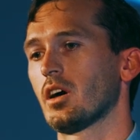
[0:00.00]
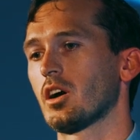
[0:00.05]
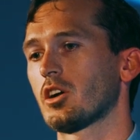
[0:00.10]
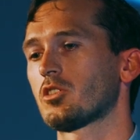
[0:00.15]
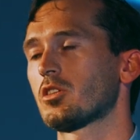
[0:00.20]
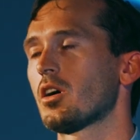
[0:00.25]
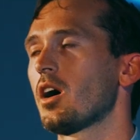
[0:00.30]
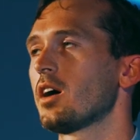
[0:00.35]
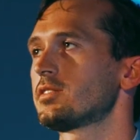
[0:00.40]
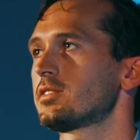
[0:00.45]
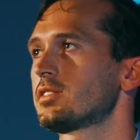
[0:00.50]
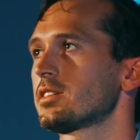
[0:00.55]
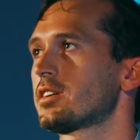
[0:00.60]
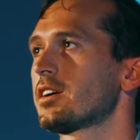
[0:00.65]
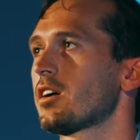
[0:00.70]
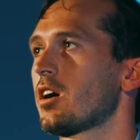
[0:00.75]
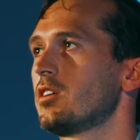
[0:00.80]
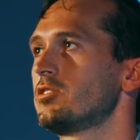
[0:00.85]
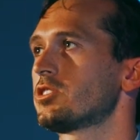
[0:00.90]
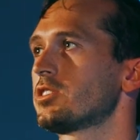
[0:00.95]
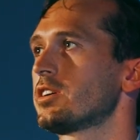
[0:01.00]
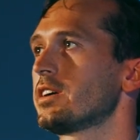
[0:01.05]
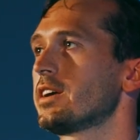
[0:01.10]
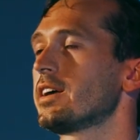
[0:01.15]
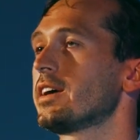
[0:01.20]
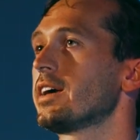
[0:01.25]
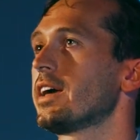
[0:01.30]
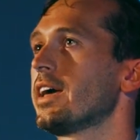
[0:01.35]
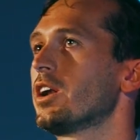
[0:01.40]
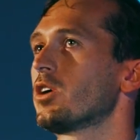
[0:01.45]
across the
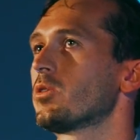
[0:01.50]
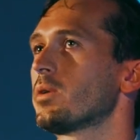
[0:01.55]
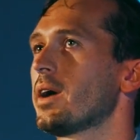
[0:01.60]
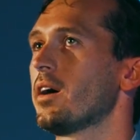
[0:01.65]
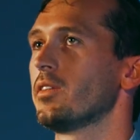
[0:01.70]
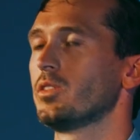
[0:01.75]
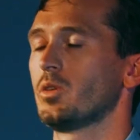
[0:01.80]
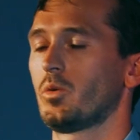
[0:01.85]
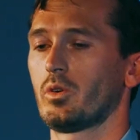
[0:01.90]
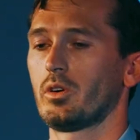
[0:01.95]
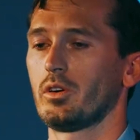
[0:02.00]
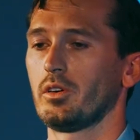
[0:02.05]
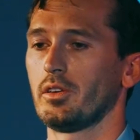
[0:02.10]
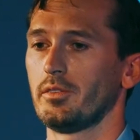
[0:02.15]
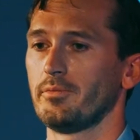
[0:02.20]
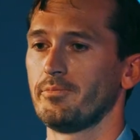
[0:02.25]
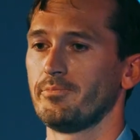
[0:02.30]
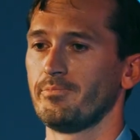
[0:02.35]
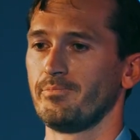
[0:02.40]
country and around the world.